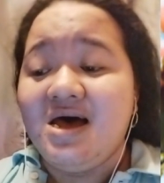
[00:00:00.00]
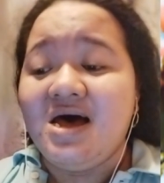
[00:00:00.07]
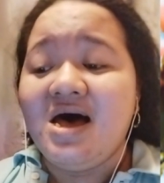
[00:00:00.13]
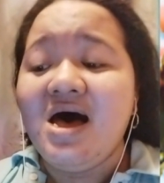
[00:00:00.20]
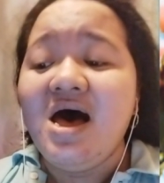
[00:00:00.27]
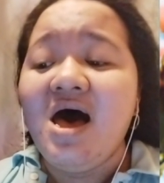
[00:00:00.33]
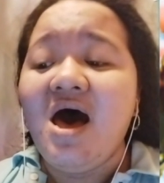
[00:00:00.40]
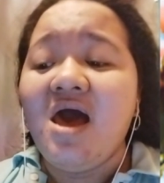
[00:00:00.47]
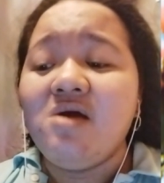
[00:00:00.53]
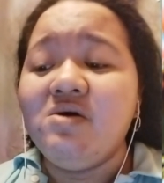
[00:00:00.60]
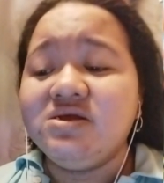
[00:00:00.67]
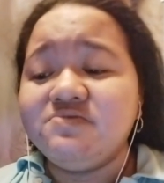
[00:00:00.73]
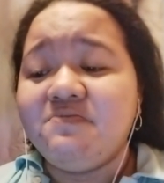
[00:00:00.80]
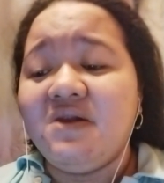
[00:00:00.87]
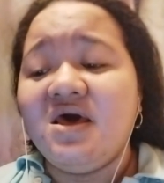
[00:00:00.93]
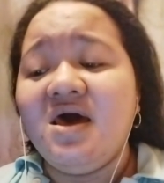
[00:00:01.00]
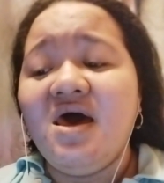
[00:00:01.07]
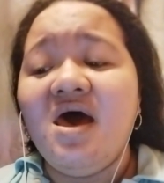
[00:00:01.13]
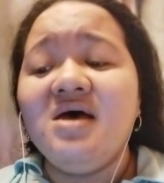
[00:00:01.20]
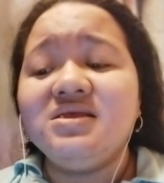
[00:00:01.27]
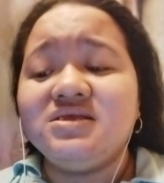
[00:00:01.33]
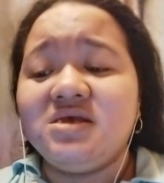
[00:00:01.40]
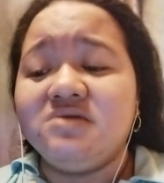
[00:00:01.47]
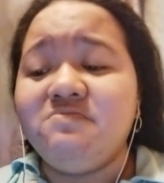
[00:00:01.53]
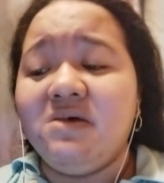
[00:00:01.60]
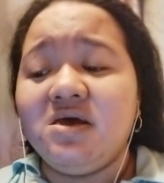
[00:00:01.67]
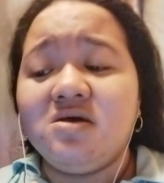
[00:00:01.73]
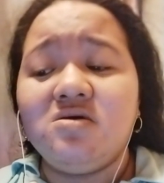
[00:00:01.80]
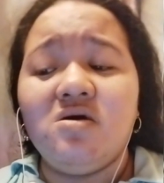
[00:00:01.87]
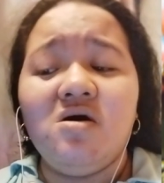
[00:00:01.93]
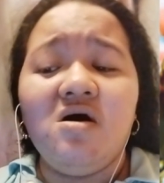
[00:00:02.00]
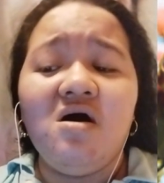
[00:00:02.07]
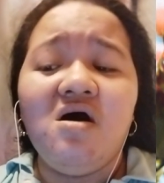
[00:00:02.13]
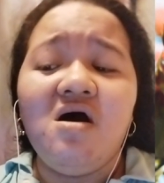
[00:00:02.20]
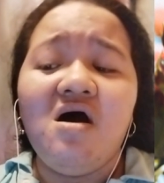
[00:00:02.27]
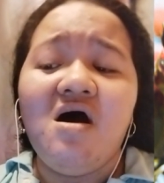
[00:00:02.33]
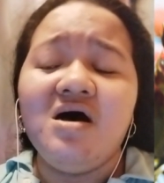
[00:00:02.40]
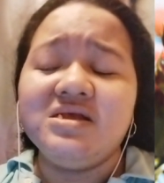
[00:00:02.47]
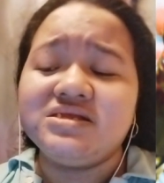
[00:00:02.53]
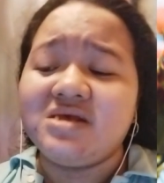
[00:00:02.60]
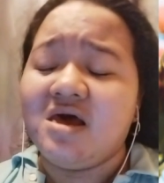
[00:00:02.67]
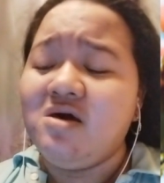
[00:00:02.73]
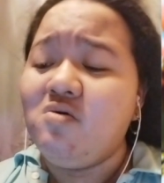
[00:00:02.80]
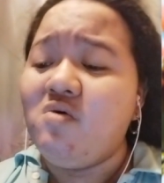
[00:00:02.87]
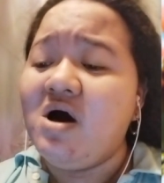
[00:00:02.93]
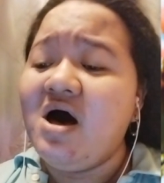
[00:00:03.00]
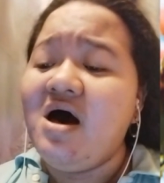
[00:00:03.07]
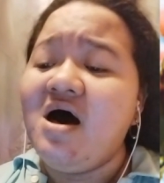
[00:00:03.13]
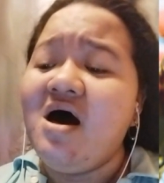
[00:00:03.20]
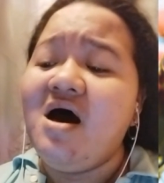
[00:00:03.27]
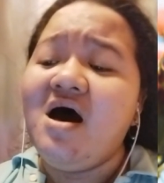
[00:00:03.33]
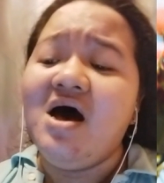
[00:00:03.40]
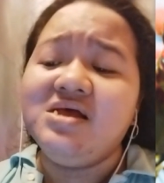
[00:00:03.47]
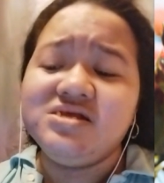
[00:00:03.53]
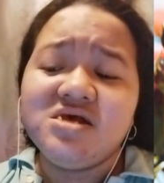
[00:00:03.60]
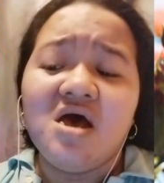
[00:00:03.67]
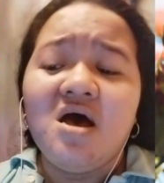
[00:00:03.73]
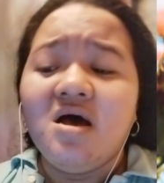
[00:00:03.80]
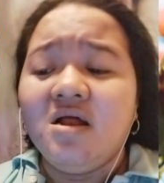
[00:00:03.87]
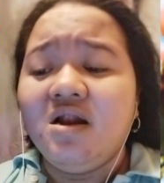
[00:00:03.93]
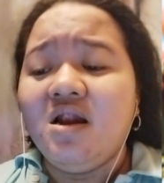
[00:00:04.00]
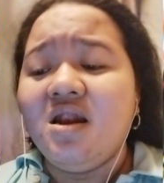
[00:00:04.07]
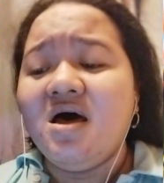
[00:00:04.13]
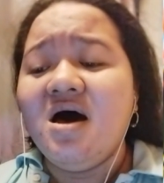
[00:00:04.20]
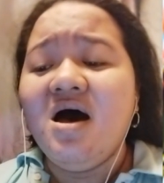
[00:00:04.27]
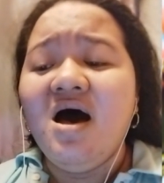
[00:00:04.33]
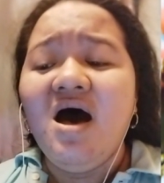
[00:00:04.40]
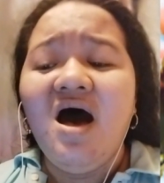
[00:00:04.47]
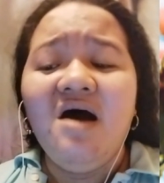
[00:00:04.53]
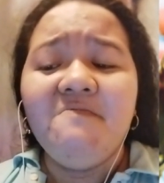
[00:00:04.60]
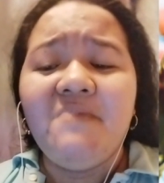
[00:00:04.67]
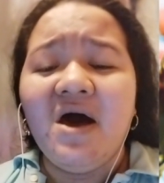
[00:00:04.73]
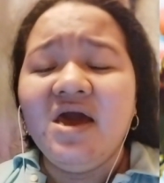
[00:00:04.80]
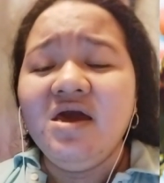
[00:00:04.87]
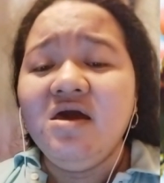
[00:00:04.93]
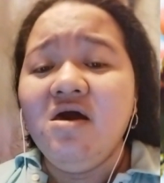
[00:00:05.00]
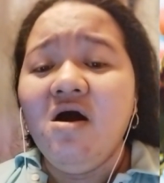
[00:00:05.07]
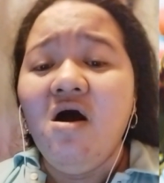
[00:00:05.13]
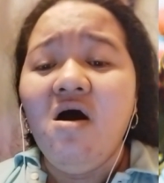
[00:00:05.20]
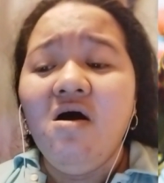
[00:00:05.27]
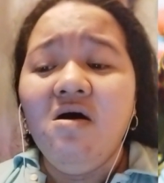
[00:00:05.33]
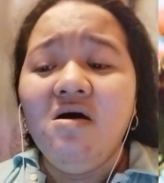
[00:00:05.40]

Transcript: I was blessed because I was loved by you.